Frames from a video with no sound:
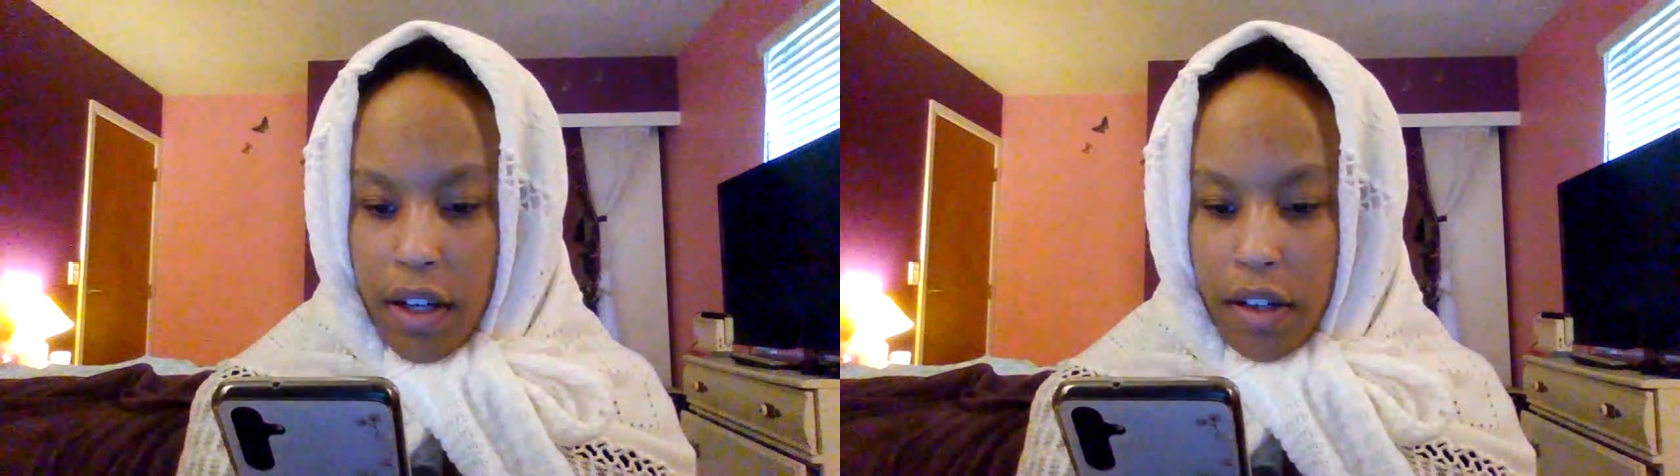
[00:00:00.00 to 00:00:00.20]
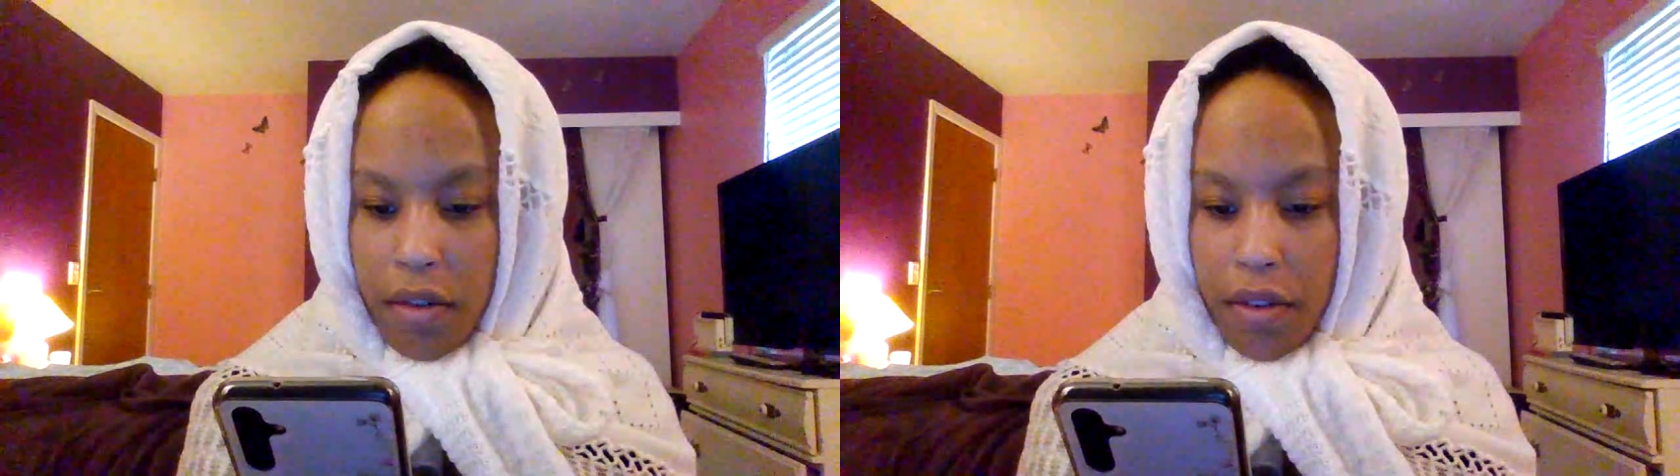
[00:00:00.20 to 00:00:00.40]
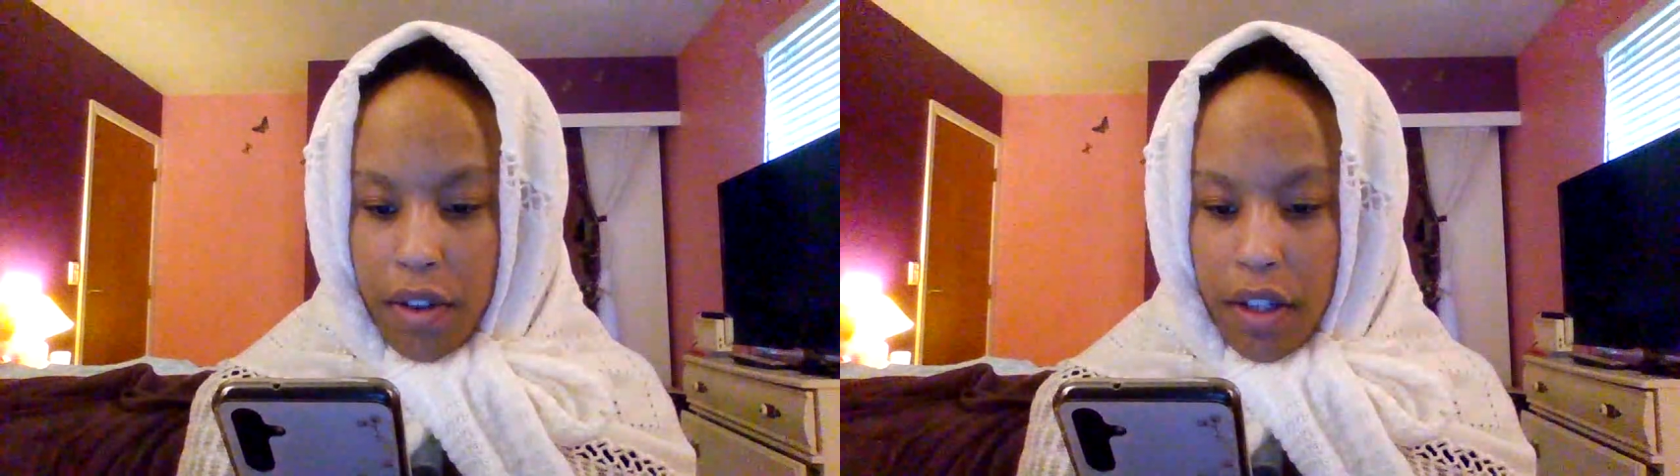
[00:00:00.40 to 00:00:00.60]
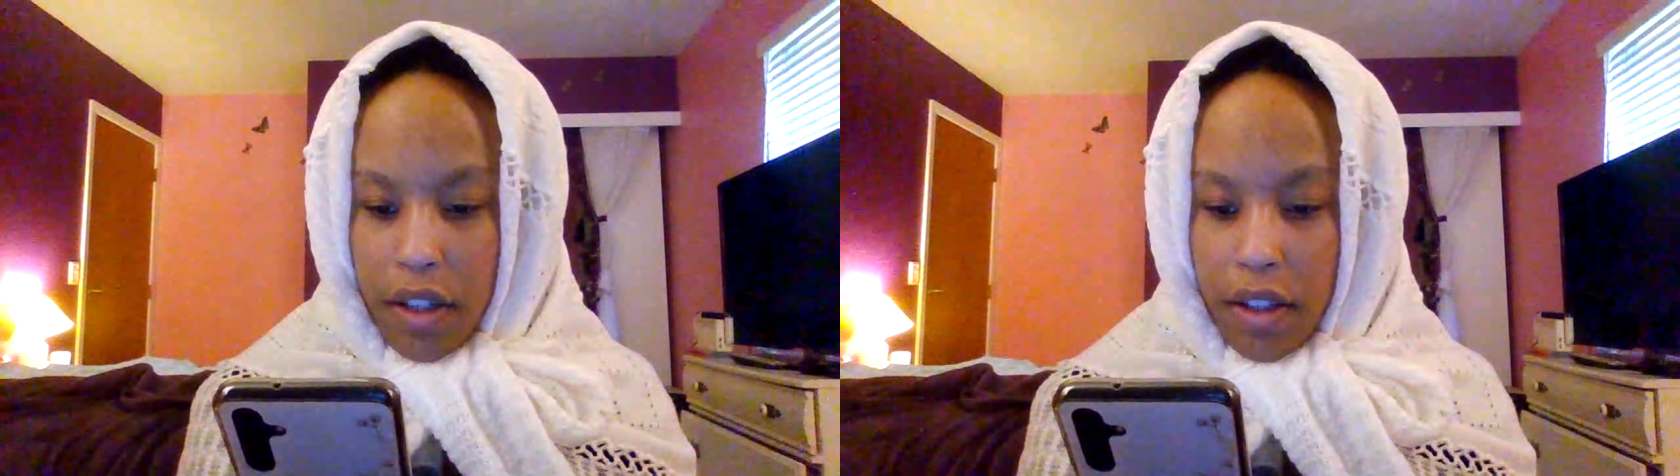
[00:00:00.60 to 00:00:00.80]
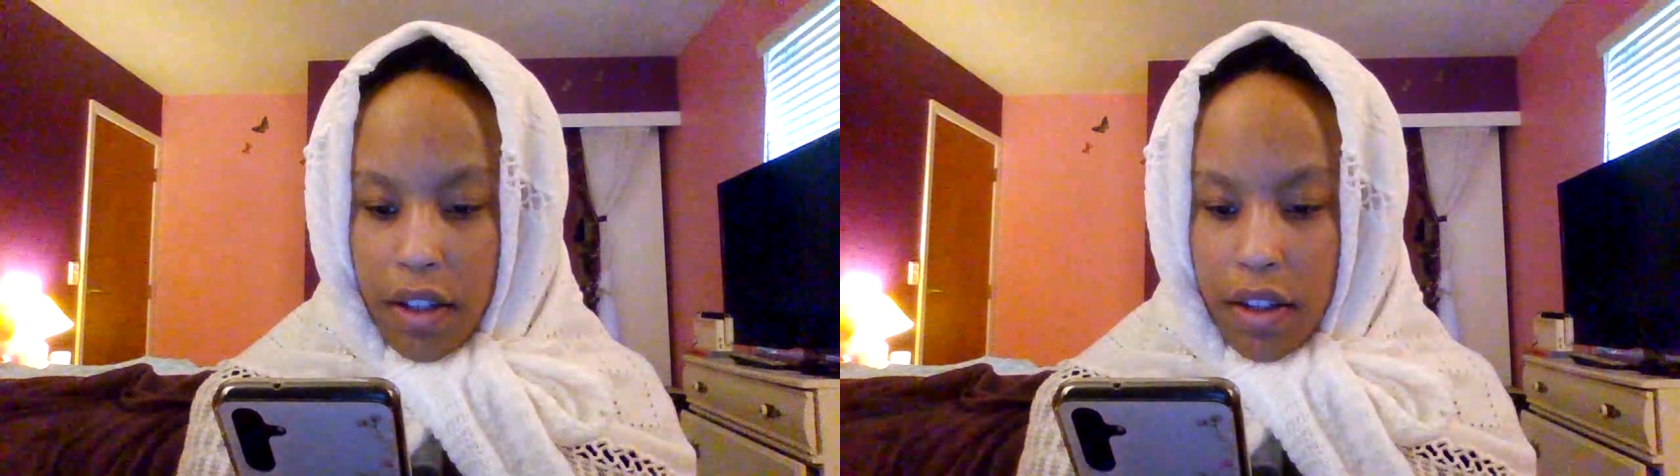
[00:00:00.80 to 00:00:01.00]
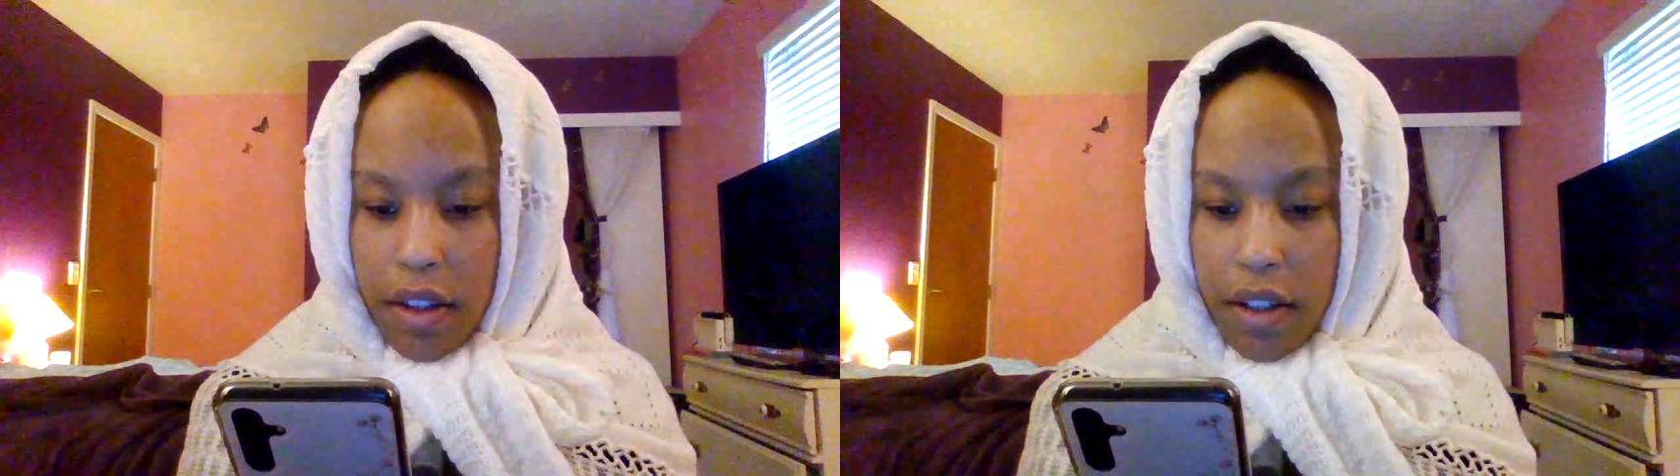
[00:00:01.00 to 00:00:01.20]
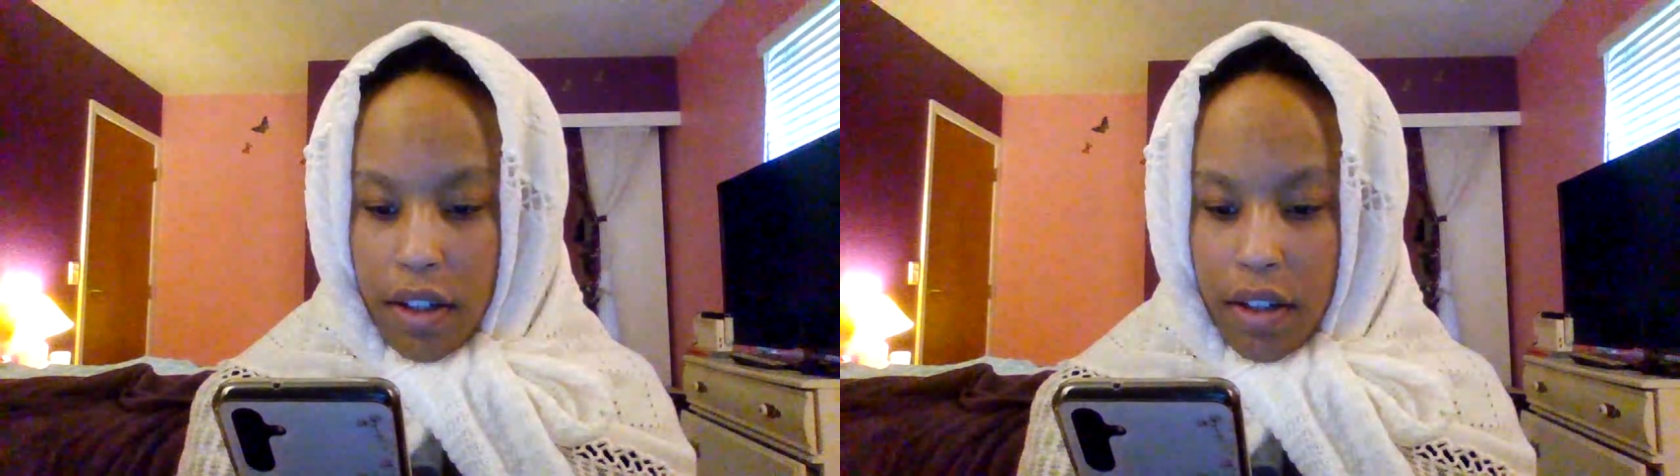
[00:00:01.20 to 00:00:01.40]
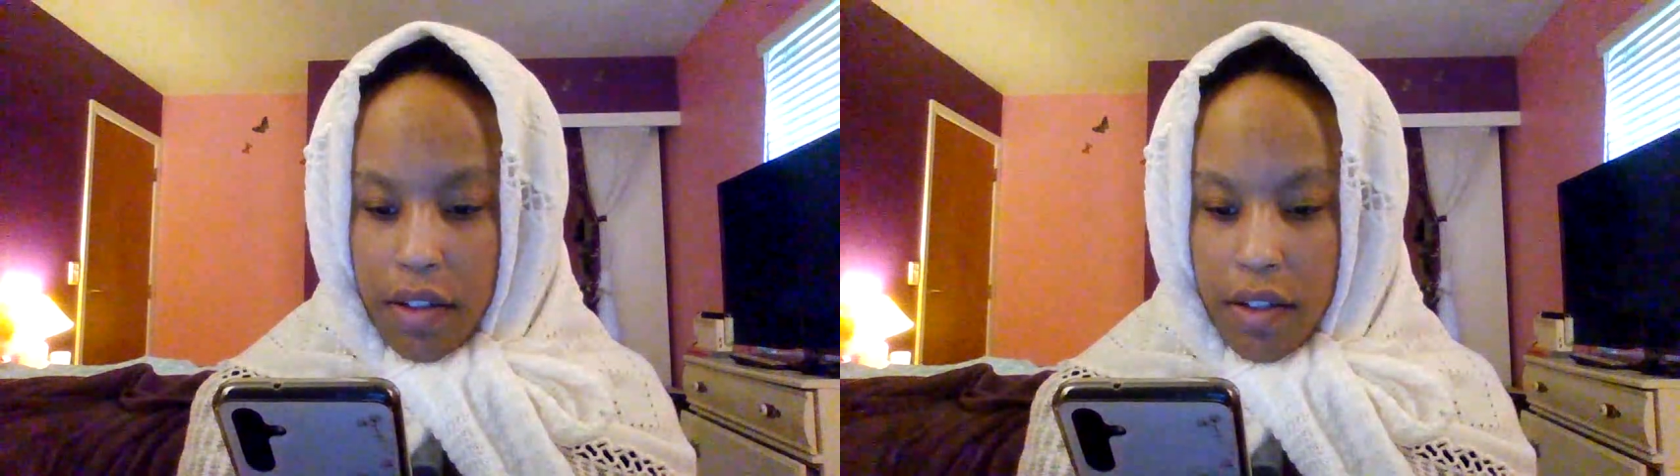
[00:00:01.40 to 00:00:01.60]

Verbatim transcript: I don't think that they can